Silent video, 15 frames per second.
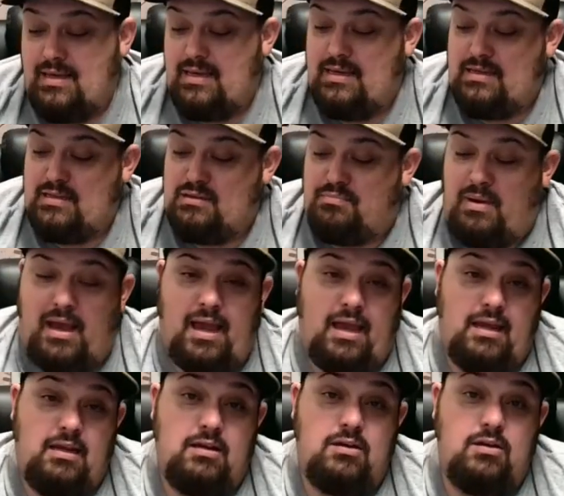is
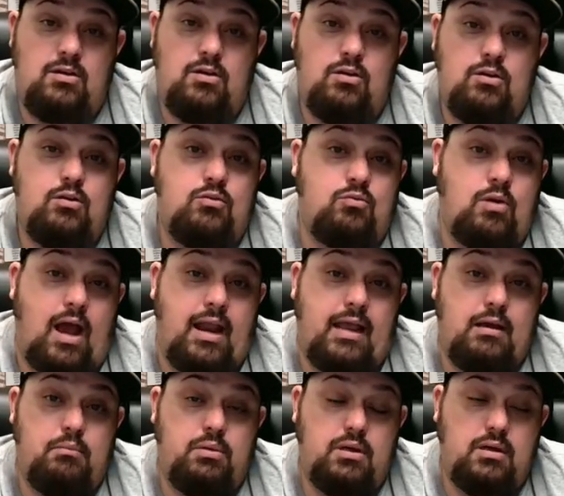by writing
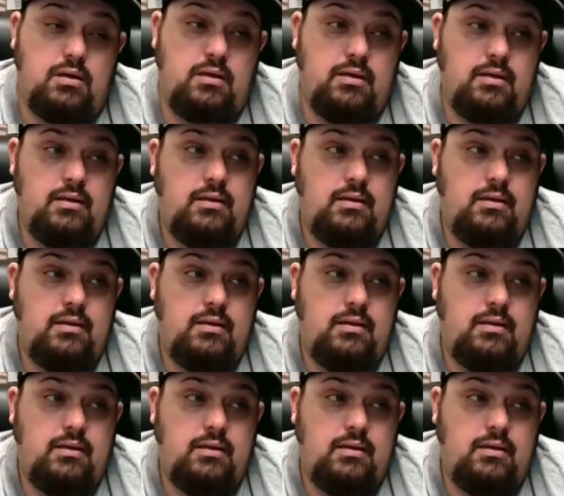a book.